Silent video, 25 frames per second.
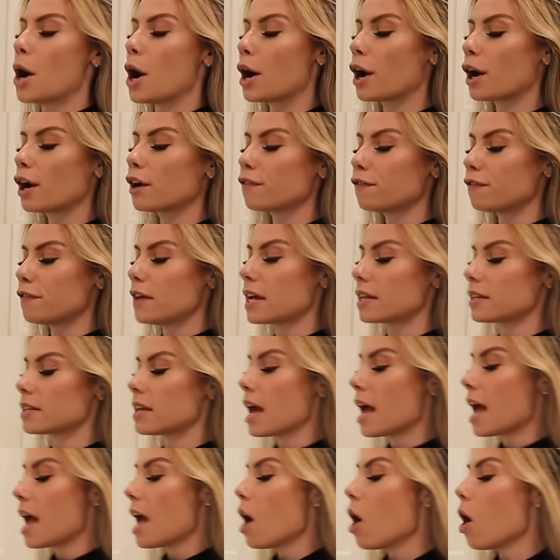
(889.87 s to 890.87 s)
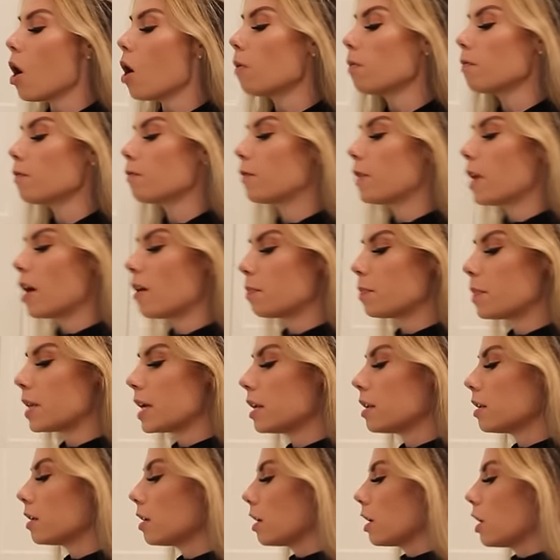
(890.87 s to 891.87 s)
Perfect. Oh,
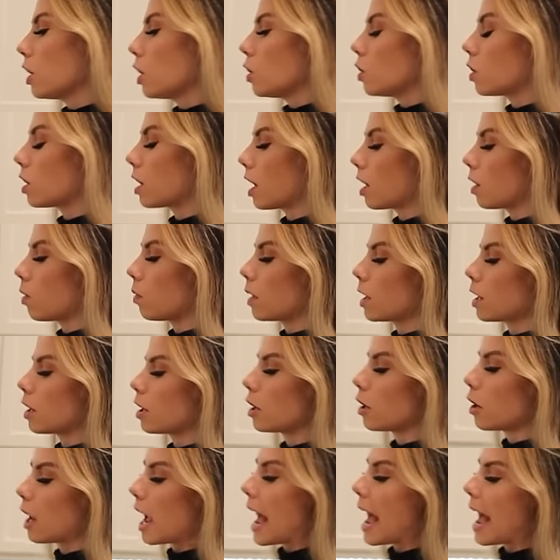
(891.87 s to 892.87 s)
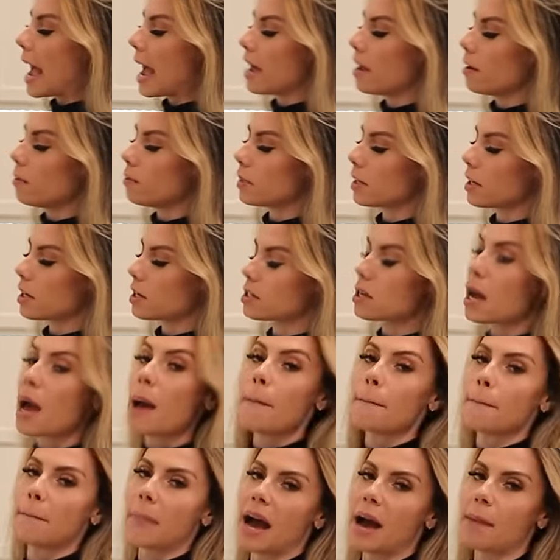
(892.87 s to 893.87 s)
Fluffbean, you gotta wear your hat because
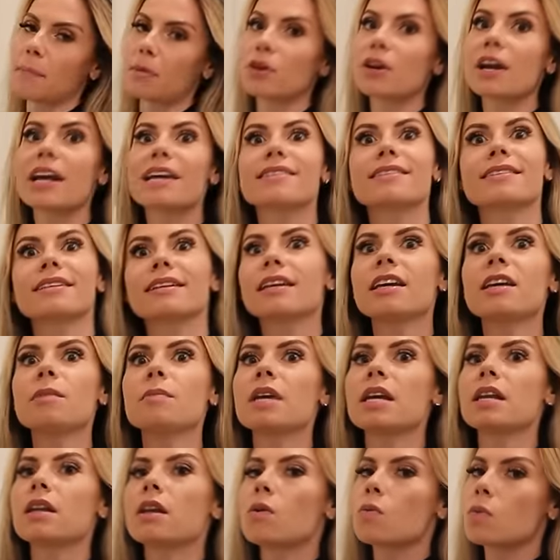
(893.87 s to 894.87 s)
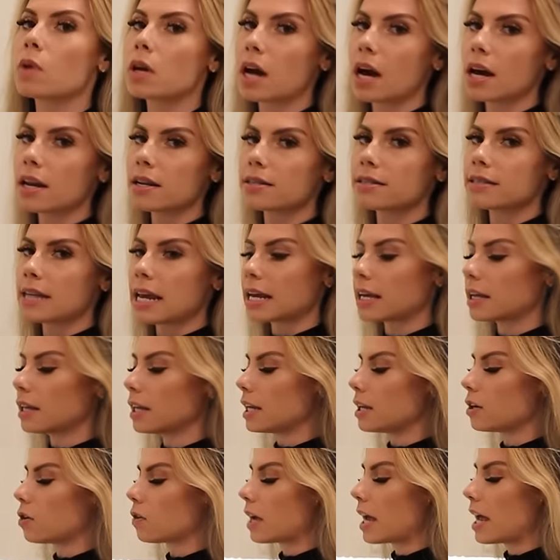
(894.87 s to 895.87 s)
Mama raised a clean bean. We gotta stay
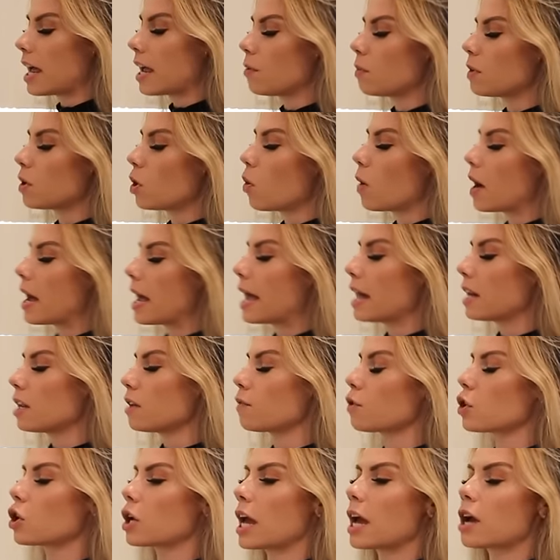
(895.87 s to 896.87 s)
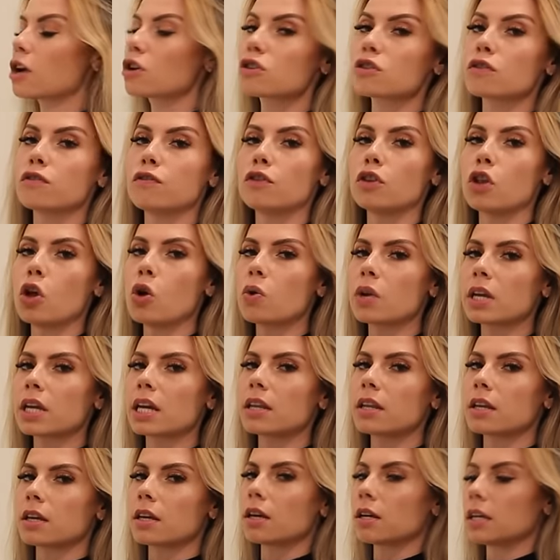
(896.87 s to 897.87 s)
clean, okay? We don't want any of your hairs floating
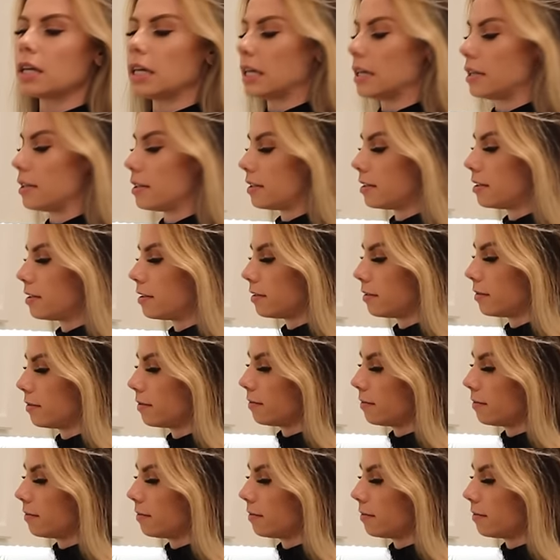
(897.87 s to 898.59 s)
in the cookies.